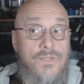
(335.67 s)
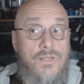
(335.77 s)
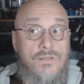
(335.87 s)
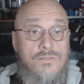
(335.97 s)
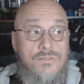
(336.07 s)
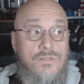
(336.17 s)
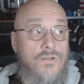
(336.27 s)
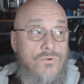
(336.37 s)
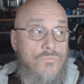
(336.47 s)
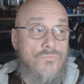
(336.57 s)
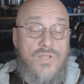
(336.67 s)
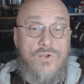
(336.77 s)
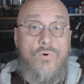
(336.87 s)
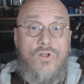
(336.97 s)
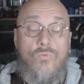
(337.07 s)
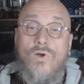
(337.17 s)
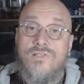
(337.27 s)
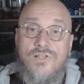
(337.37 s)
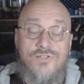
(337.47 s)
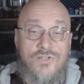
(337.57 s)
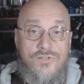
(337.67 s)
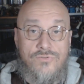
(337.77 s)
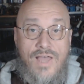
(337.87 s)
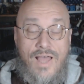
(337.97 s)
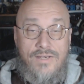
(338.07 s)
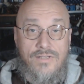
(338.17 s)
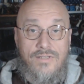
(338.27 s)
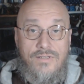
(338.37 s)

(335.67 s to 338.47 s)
Because, you know, big oil wants us to do that.